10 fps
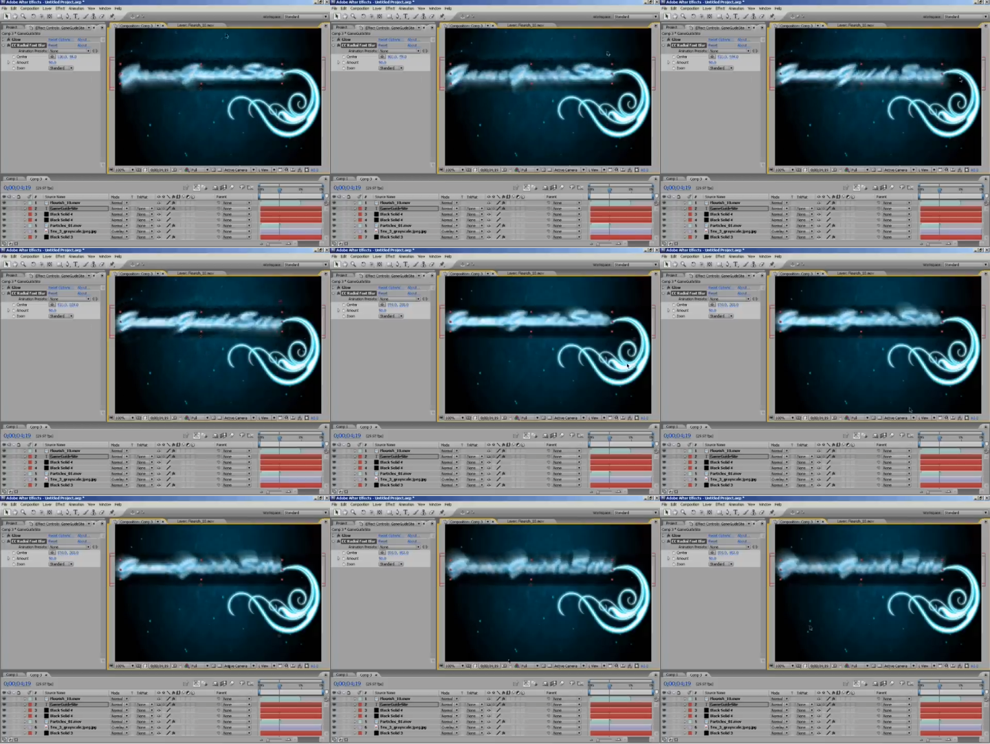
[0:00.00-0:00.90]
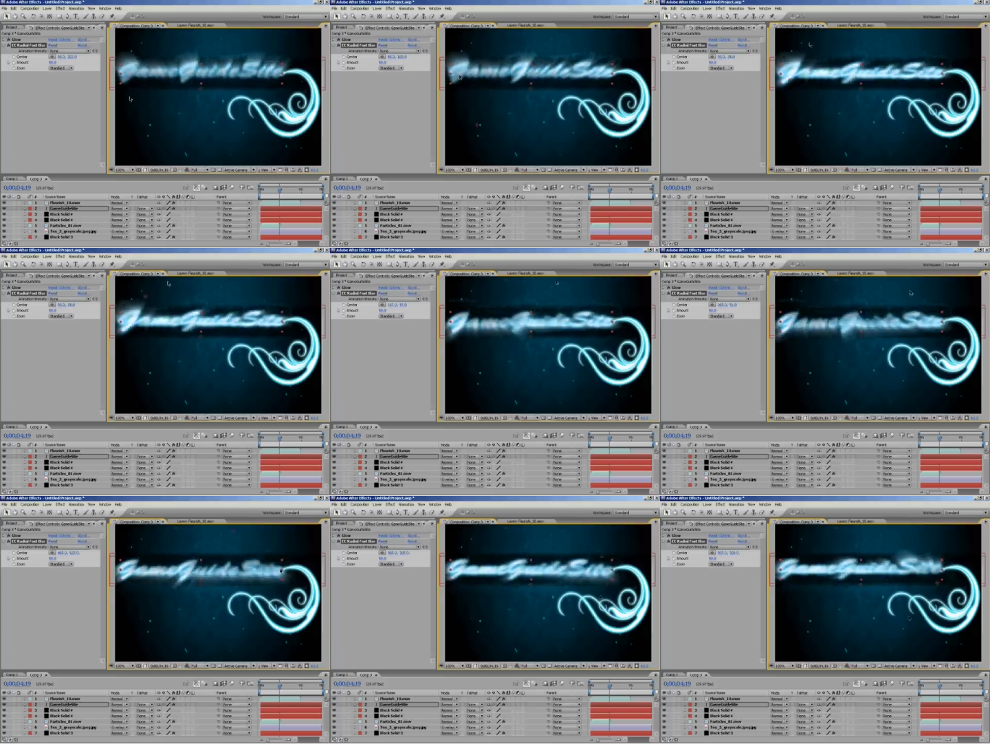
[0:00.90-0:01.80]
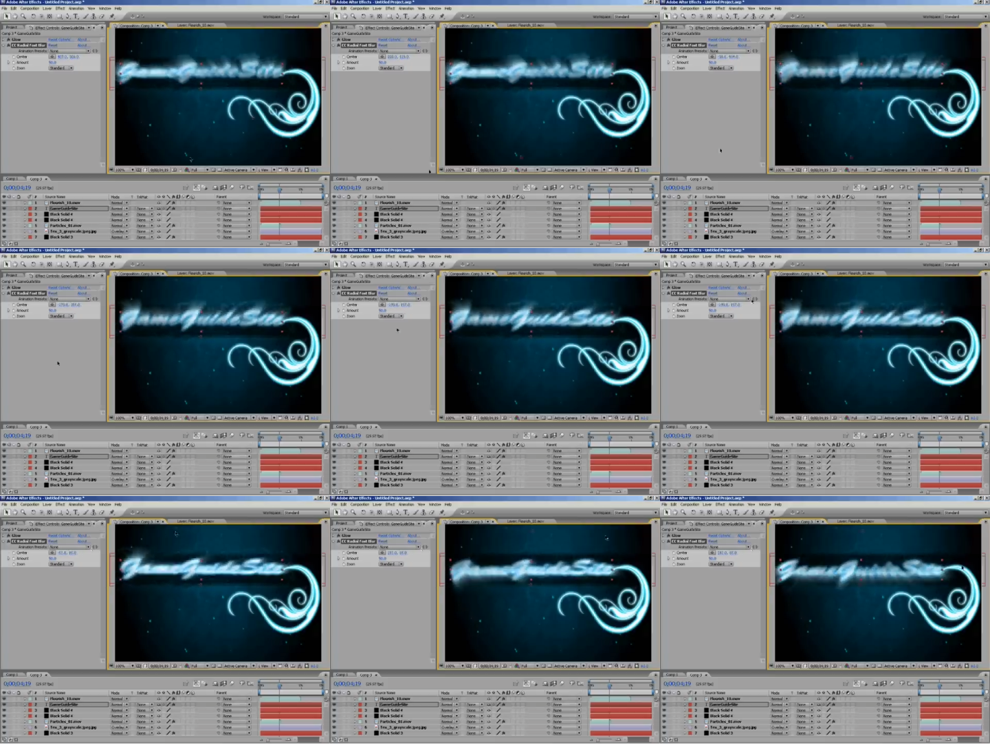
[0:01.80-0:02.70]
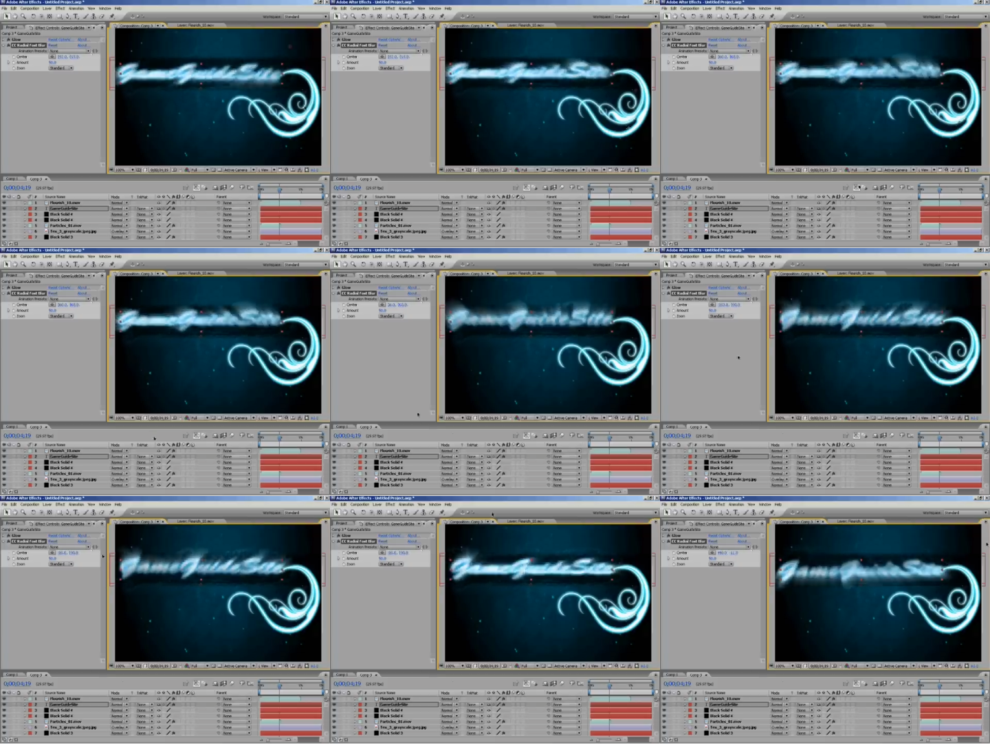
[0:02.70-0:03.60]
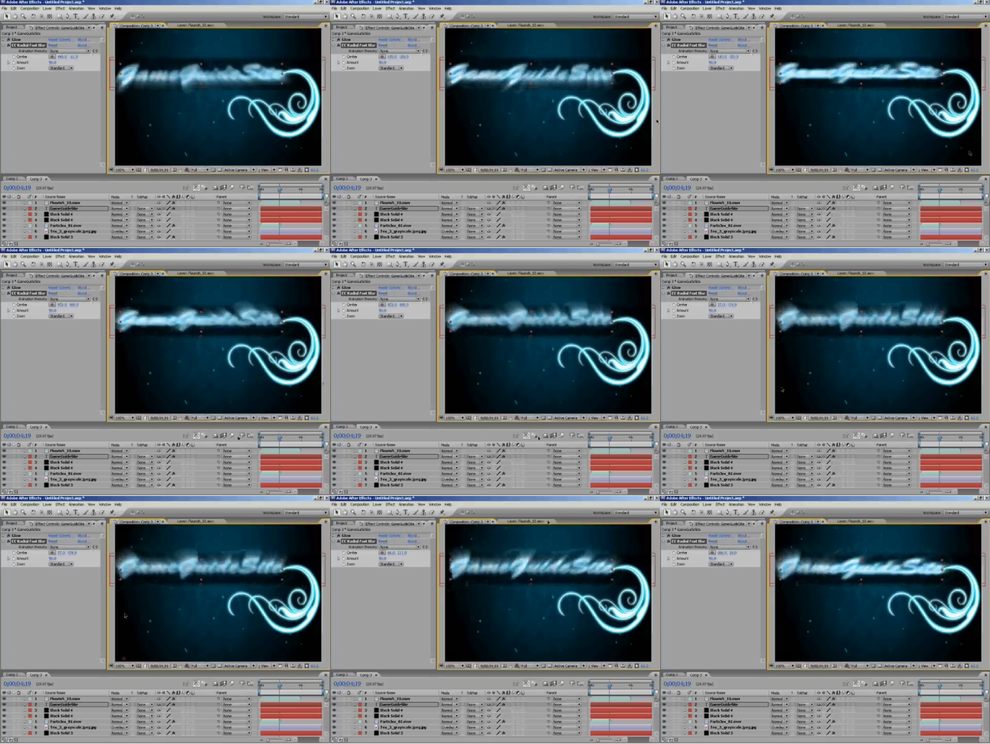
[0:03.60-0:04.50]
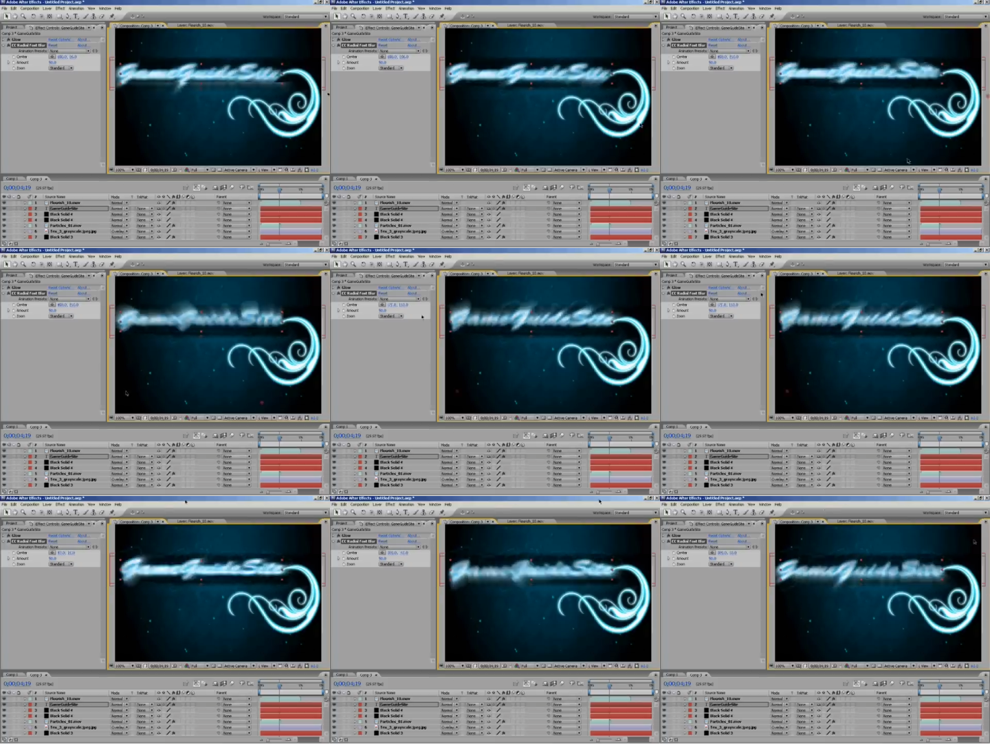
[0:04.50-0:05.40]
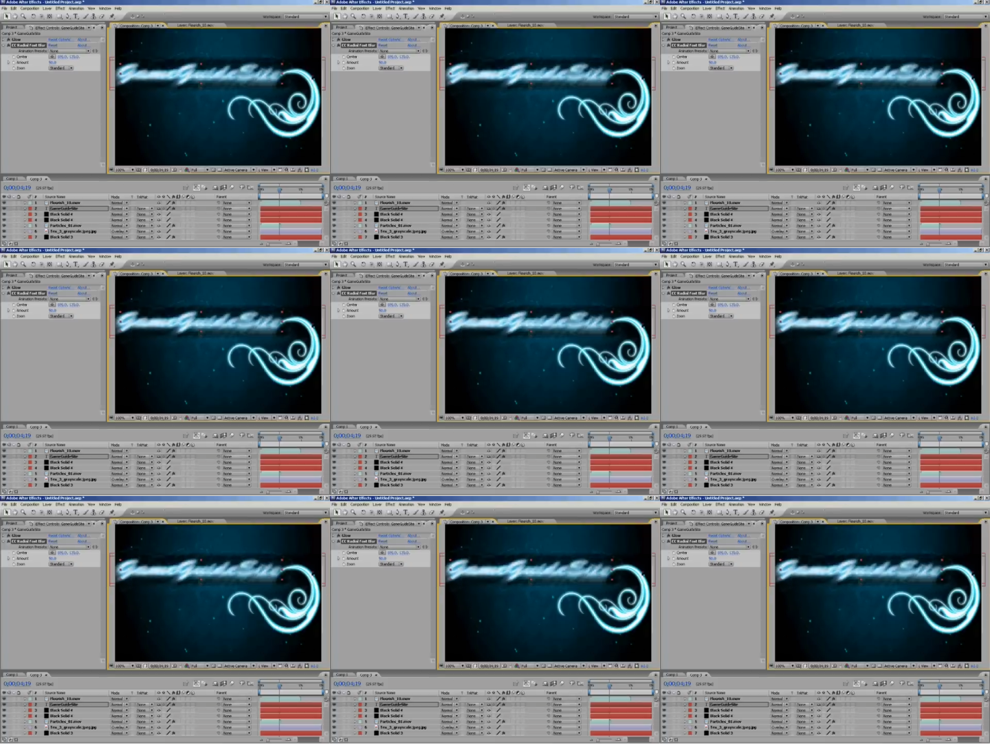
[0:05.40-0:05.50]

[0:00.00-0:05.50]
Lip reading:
[unreadable: no face in view]